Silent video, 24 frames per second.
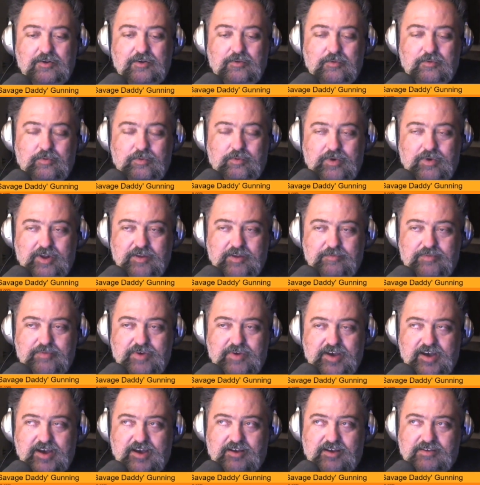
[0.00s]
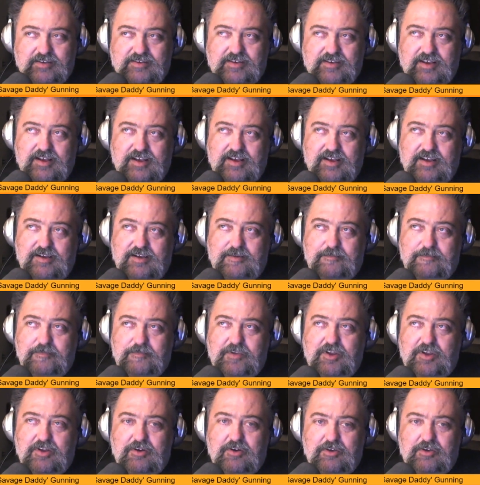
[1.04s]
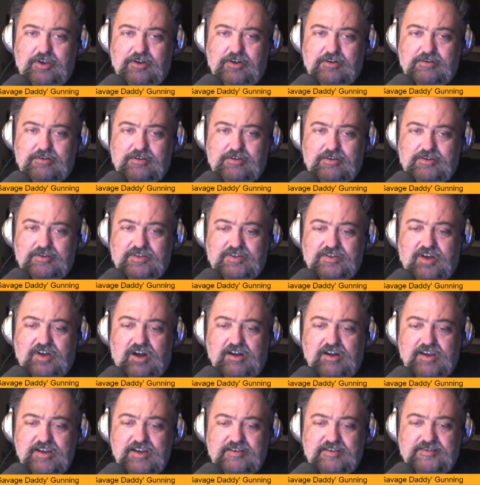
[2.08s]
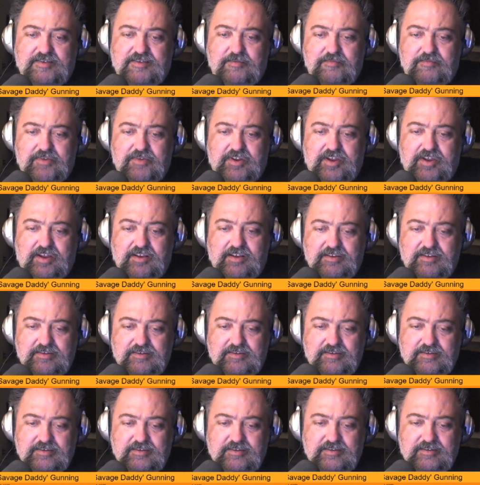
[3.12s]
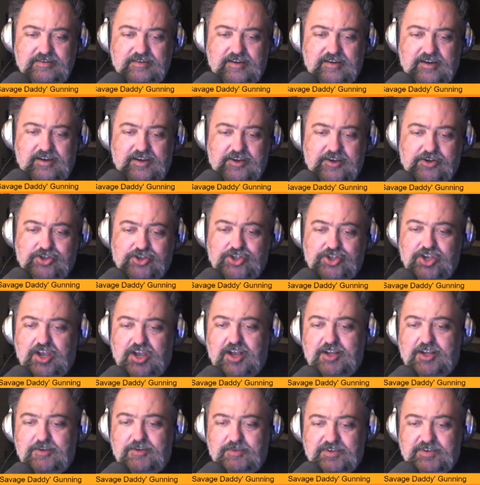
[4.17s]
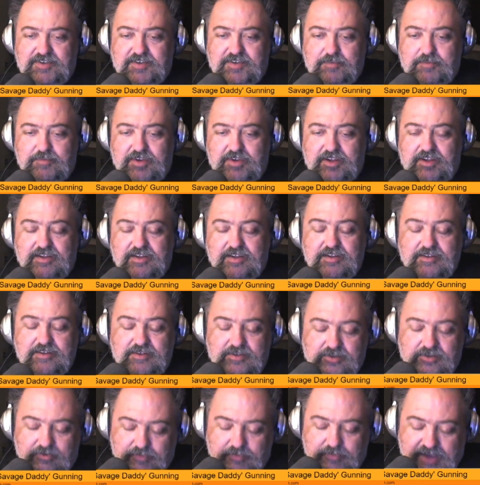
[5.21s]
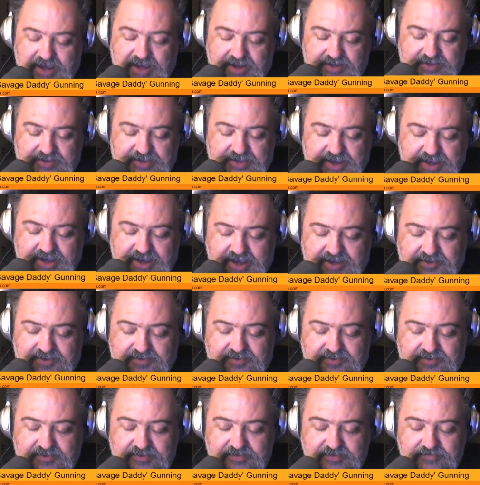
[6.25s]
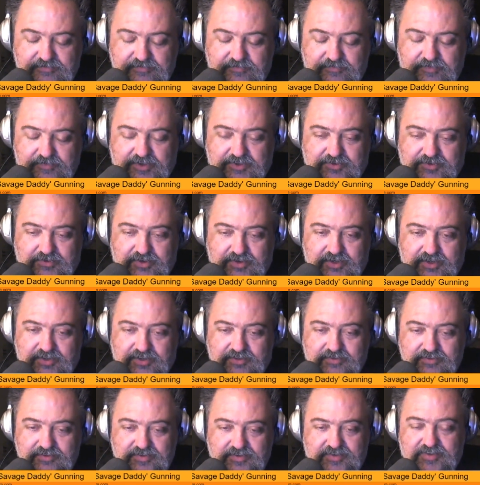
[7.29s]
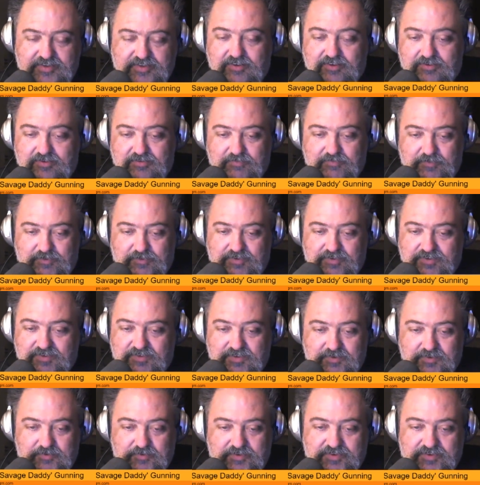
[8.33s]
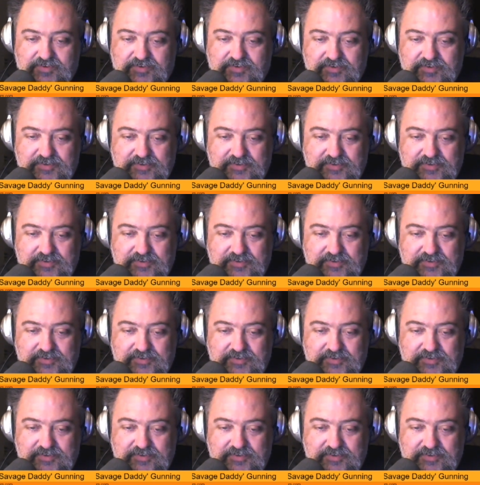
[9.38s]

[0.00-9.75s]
what about you're stalking somebody, you're shadowing somebody. Dramatic task featuring stealth versus notice.